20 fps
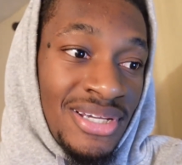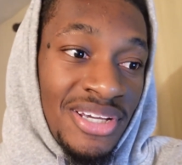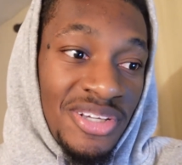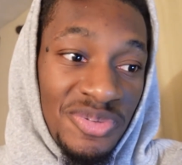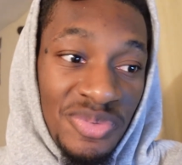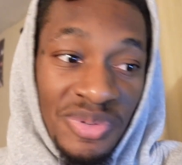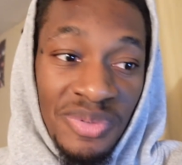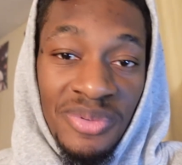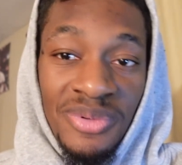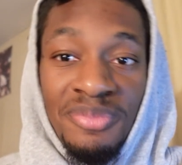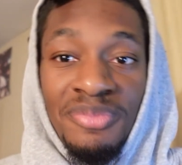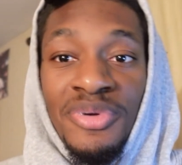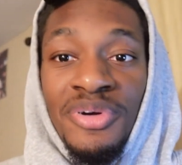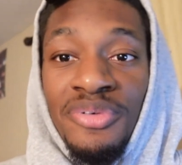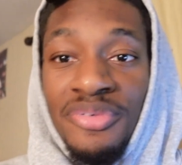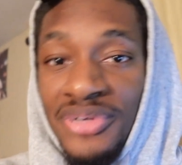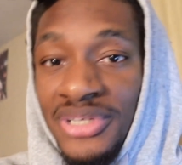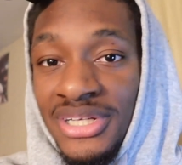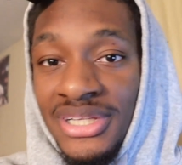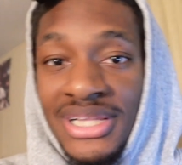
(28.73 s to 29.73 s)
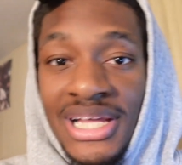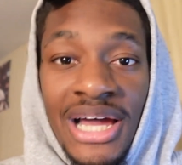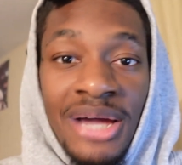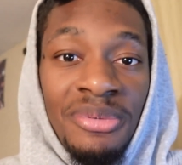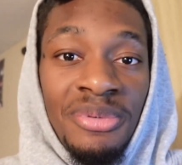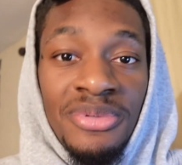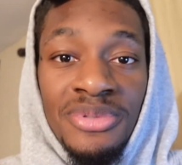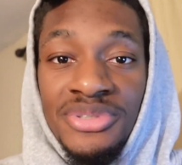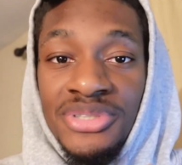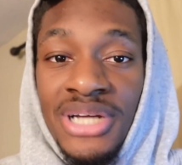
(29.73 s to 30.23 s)
Because we were moving a
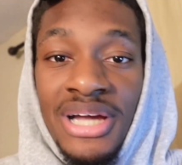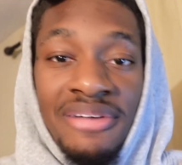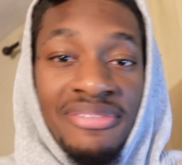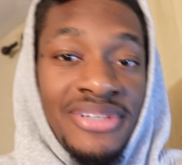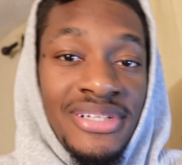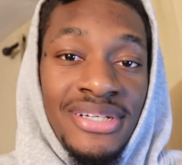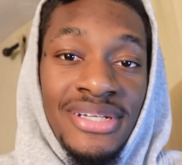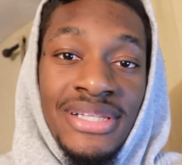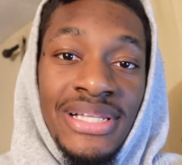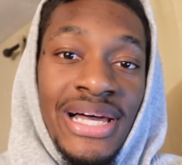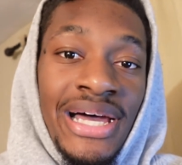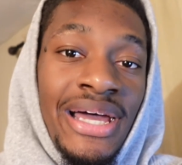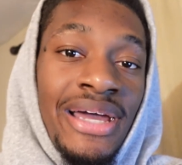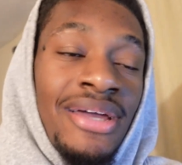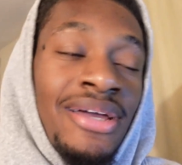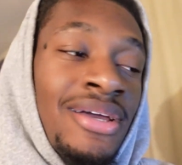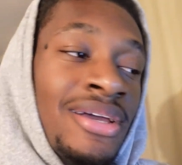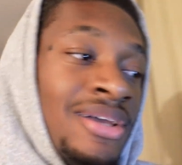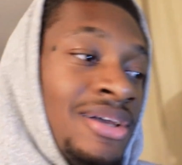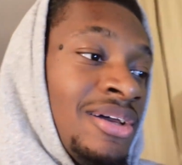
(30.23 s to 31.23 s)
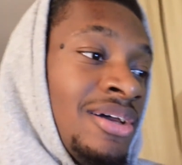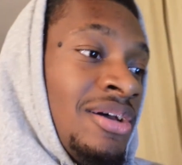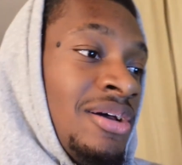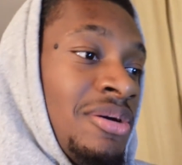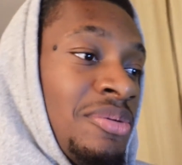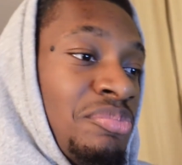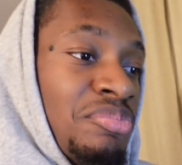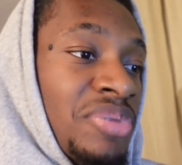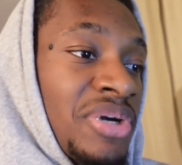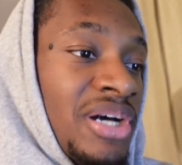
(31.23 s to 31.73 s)
lot, we were traveling a lot.
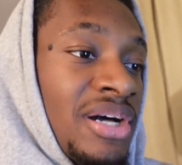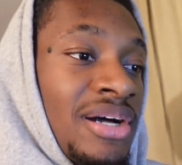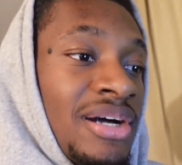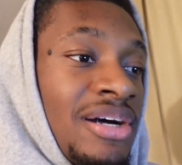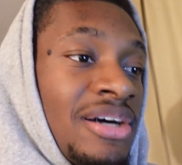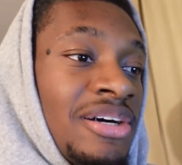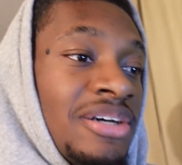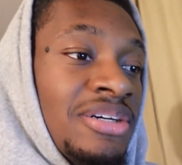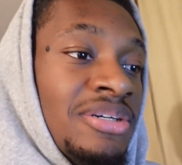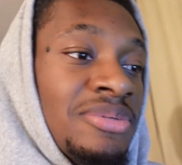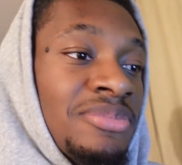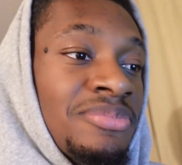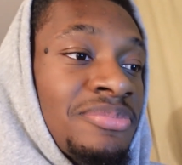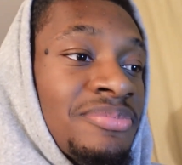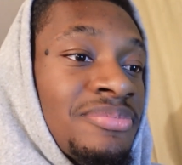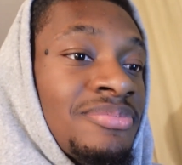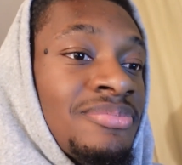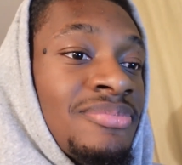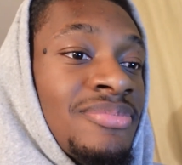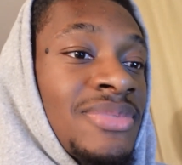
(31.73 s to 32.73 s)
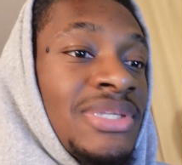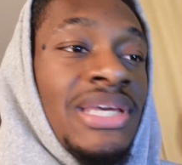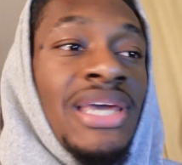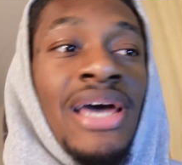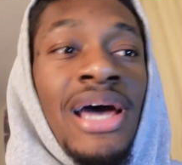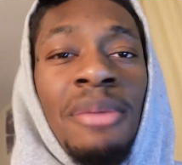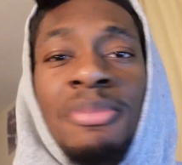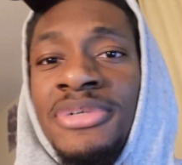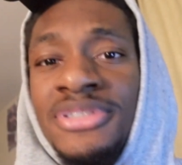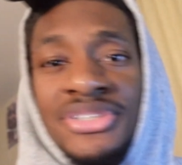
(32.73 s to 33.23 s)
But um,
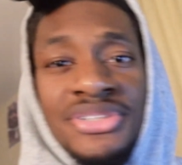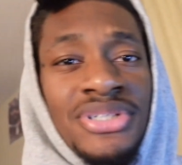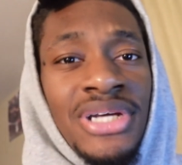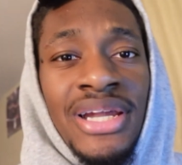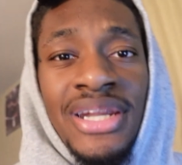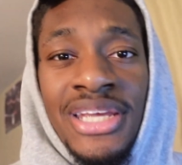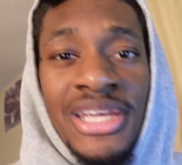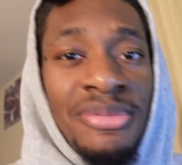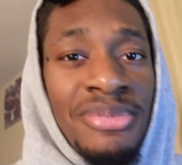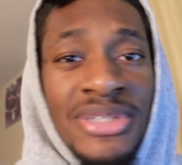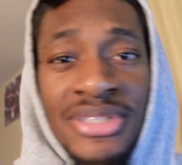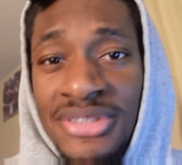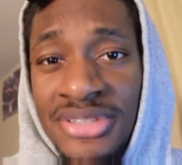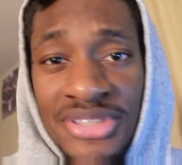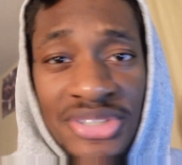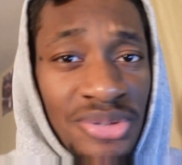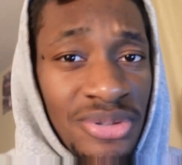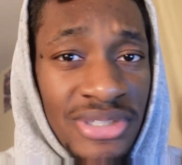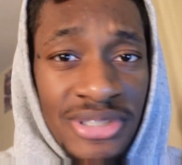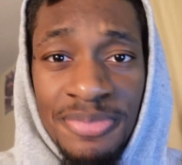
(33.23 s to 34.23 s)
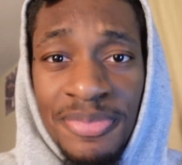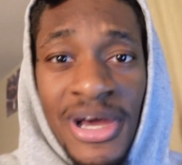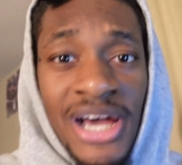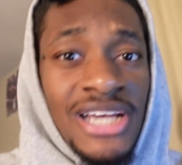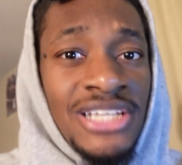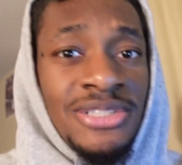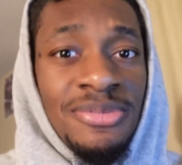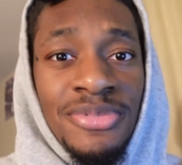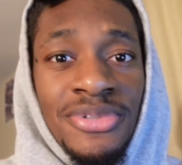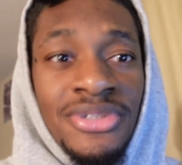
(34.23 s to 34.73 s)
yeah, I'm going to just try to keep this as short as
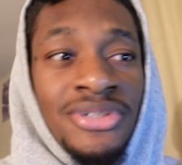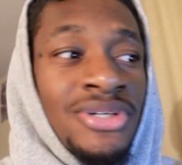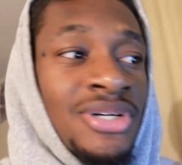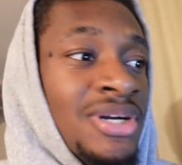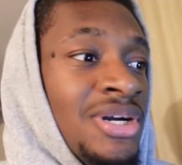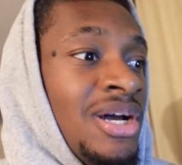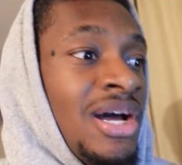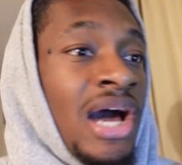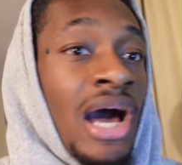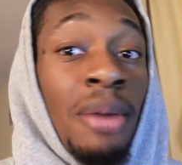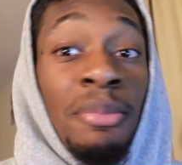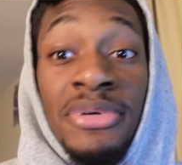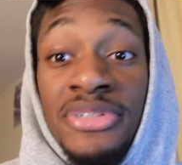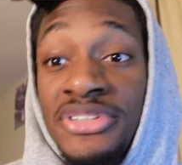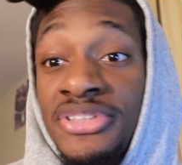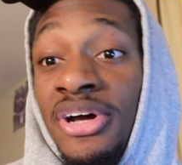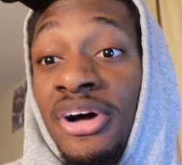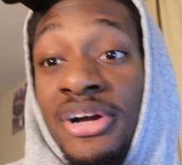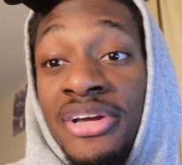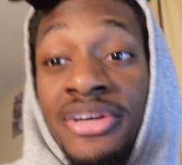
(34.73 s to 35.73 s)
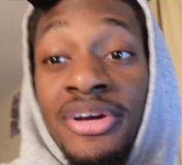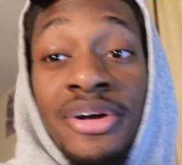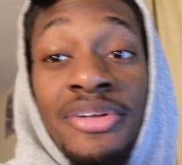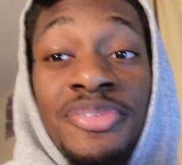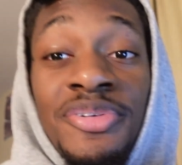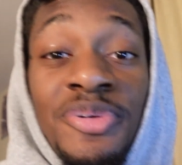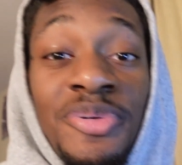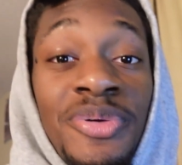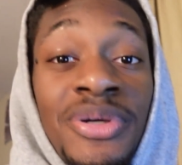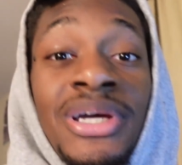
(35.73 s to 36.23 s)
possible. I'm going to talk y'all
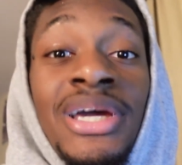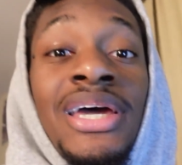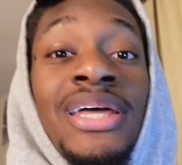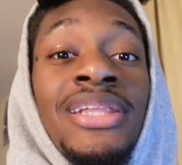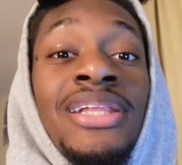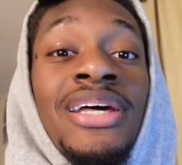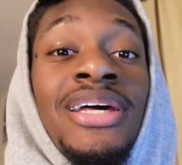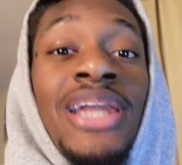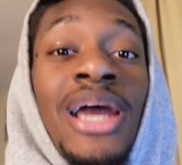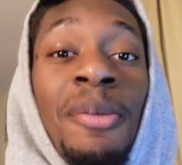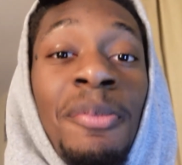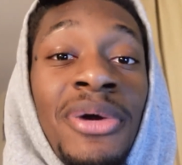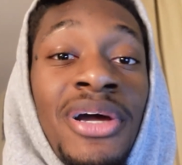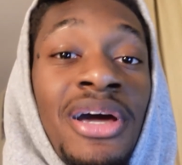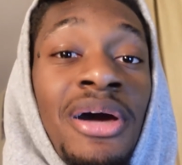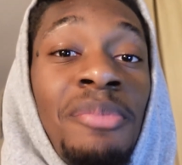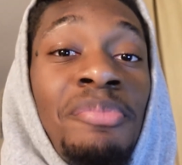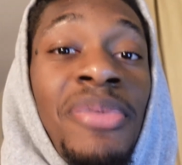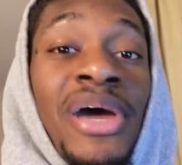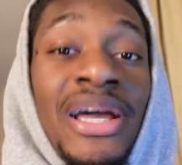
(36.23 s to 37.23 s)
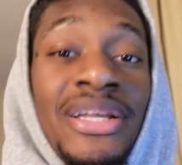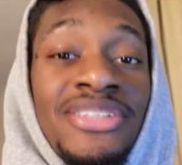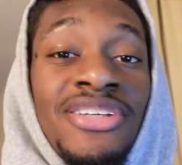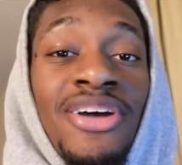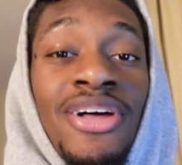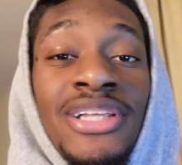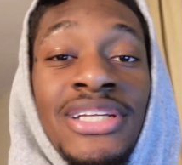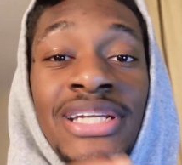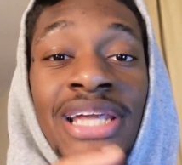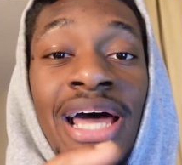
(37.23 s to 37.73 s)
through it, and then I'm going to come back
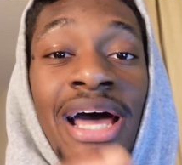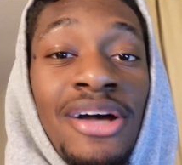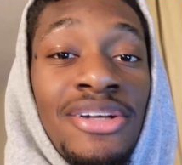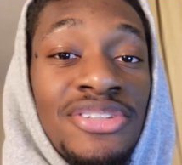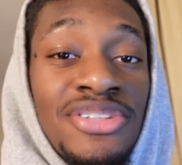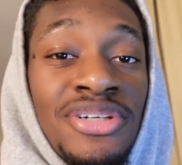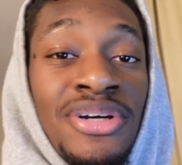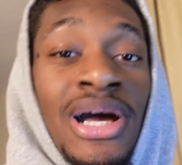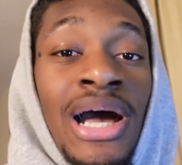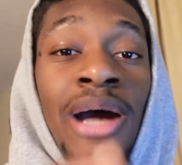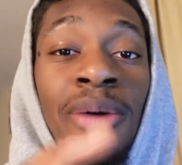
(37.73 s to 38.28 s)
to y'all in the outro.